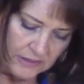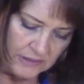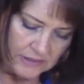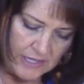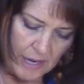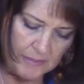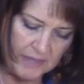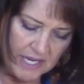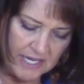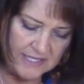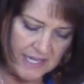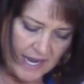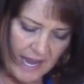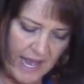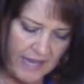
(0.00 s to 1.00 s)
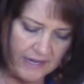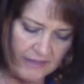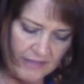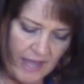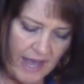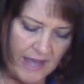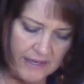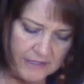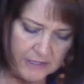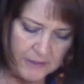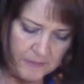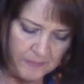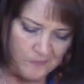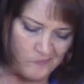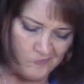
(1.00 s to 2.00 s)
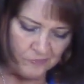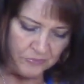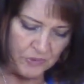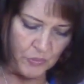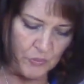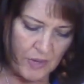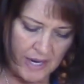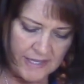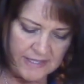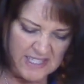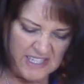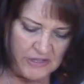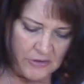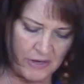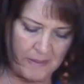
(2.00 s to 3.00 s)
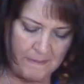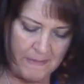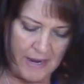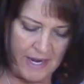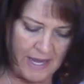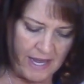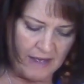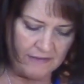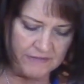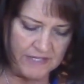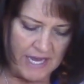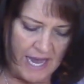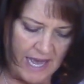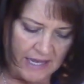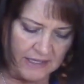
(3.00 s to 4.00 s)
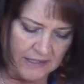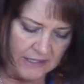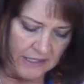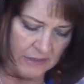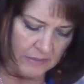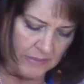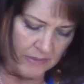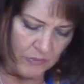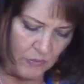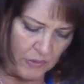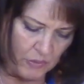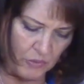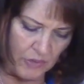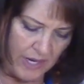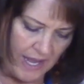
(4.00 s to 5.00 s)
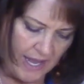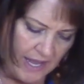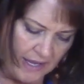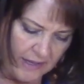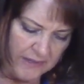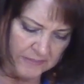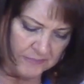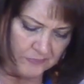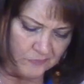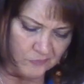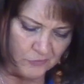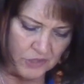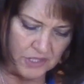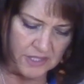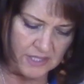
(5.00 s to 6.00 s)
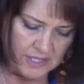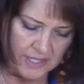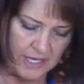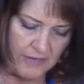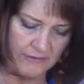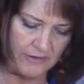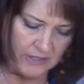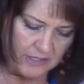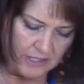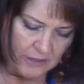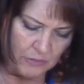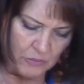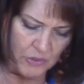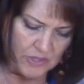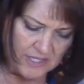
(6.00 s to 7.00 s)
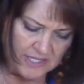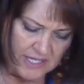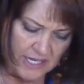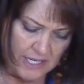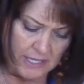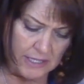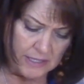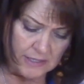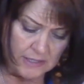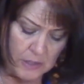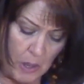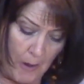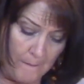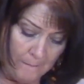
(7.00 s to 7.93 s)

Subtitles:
Now, because I added that rice in there, I might have to add one more egg just to give it a little more stickiness.